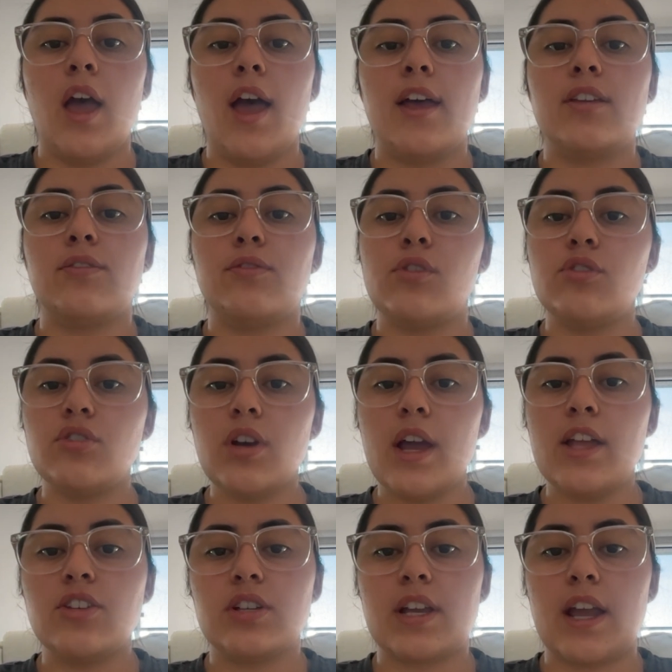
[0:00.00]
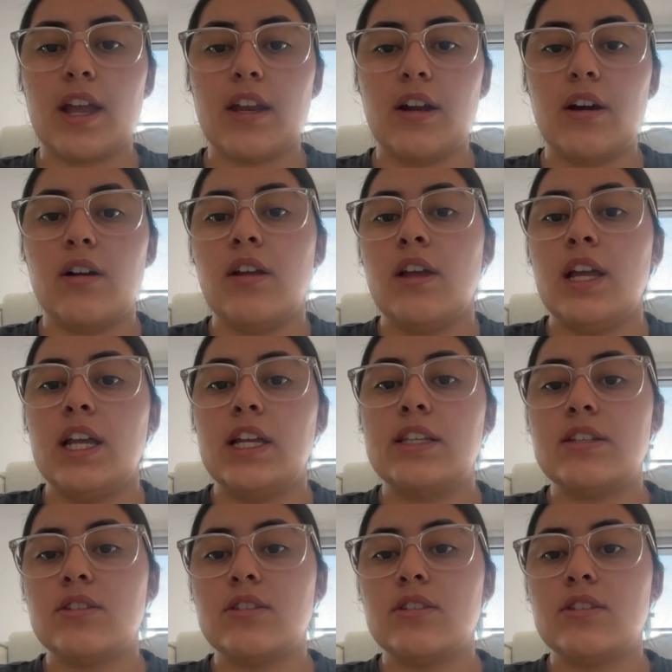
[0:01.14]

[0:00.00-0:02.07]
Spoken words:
As future educator, it